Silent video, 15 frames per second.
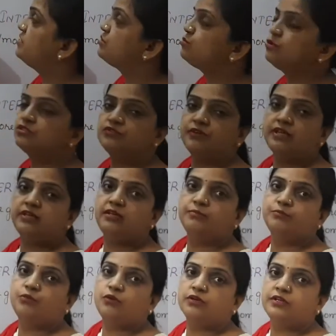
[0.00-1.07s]
this was very
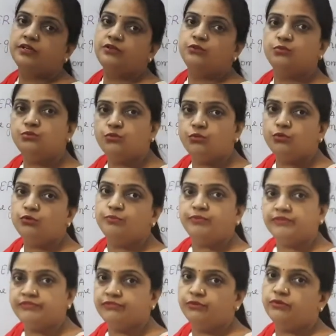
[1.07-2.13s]
important to know
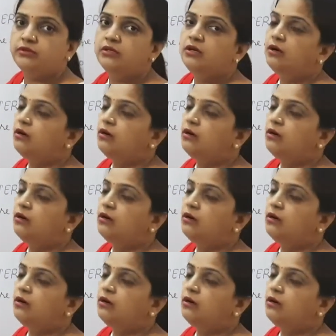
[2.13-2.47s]
before